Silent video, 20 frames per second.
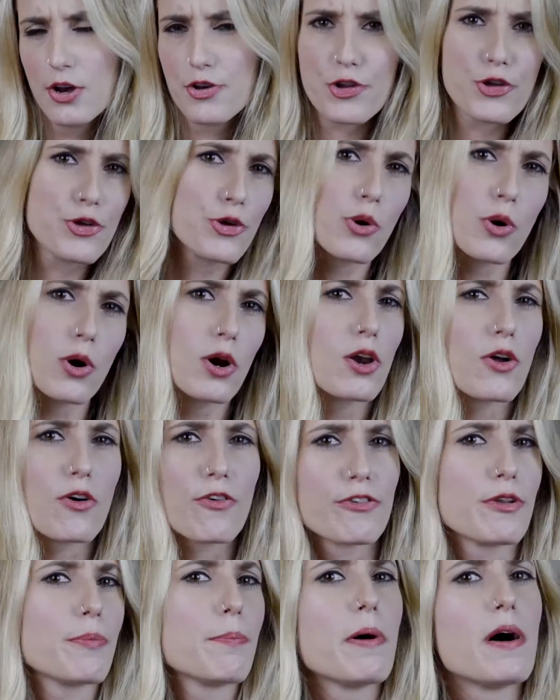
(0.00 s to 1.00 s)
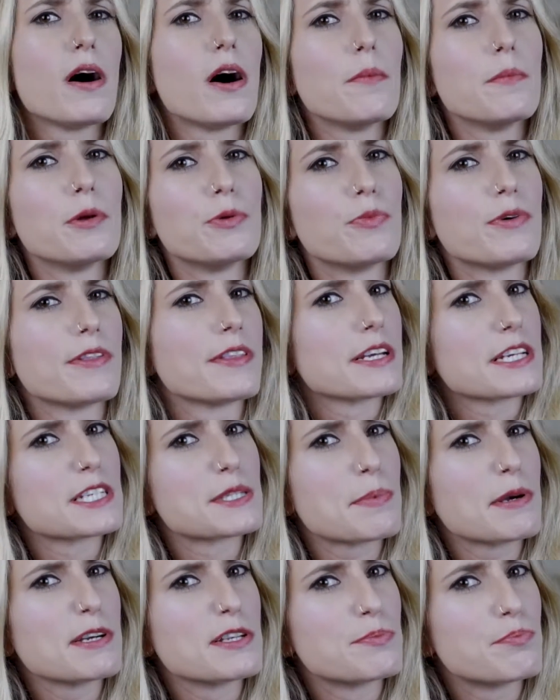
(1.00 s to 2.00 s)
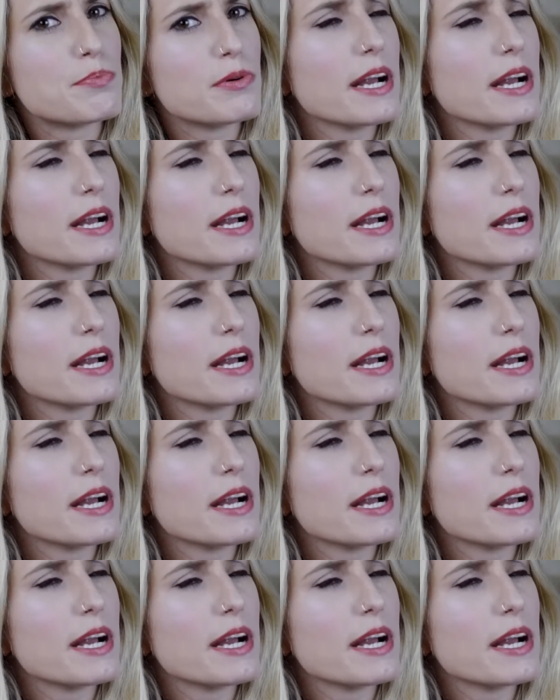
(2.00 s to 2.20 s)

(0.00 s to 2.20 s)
New York loft apartment with exposed